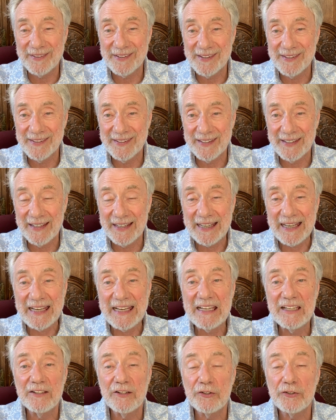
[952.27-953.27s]
there
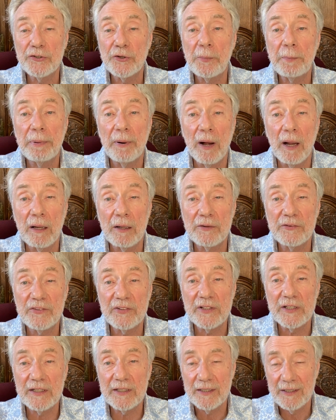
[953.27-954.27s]
in the
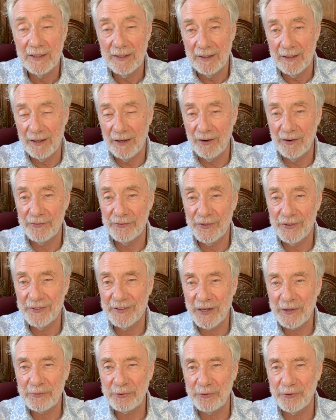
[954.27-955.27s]
topology of the
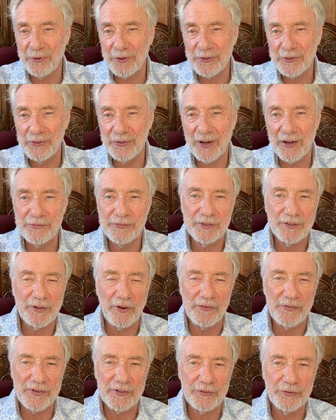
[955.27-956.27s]
network you have to
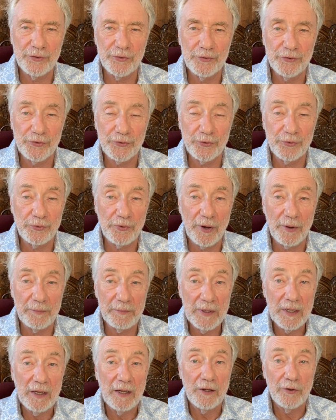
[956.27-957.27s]
constitute to
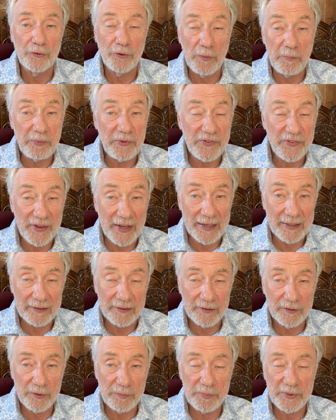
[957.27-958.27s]

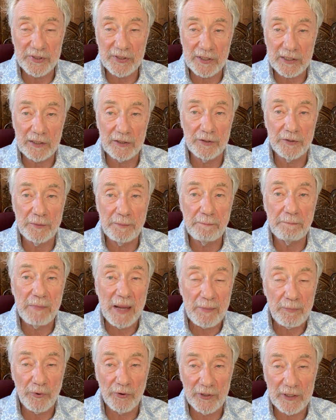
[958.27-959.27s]
represent the particular
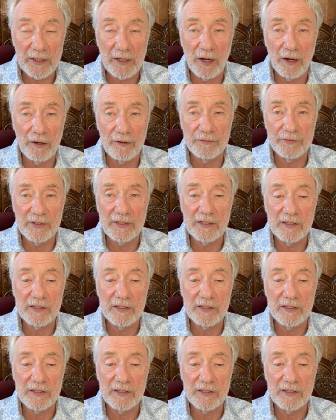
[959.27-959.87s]
memory of an